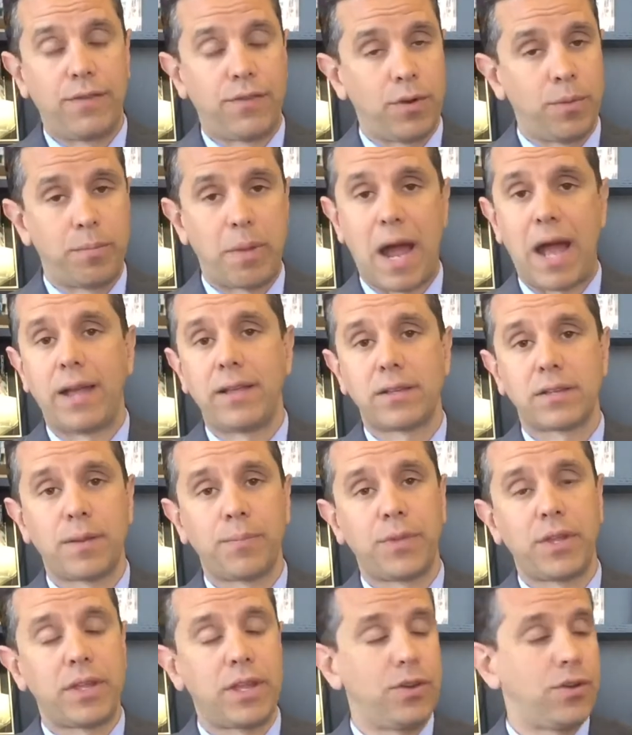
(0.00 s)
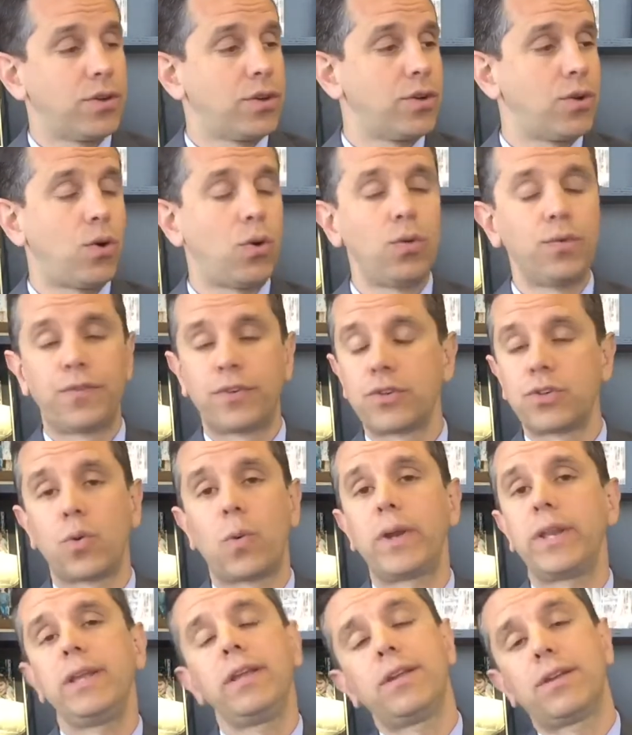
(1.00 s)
If you're buying something that you're going to hold for 20